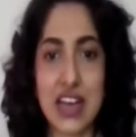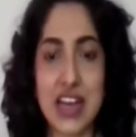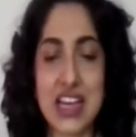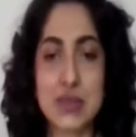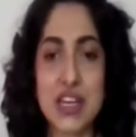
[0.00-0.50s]

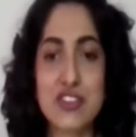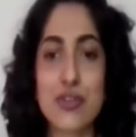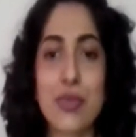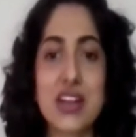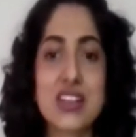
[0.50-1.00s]
and has made
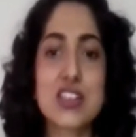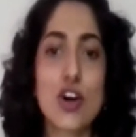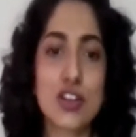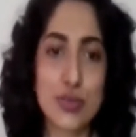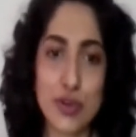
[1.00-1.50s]
tremendous
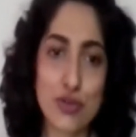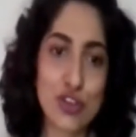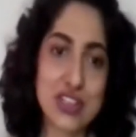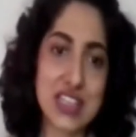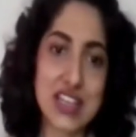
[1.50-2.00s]

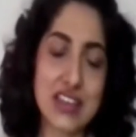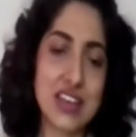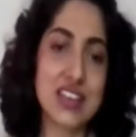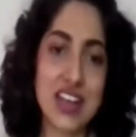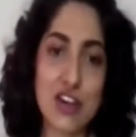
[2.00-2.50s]
contributions in the
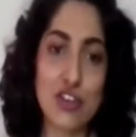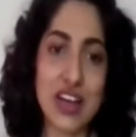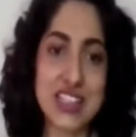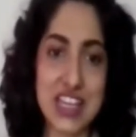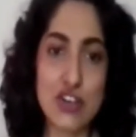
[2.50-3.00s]

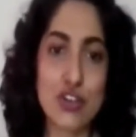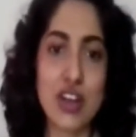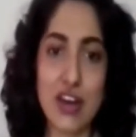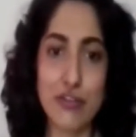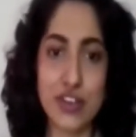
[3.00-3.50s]
internationalization
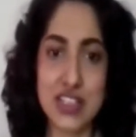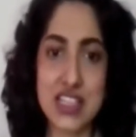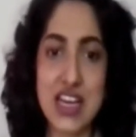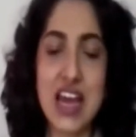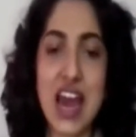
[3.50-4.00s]

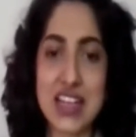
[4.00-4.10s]
efforts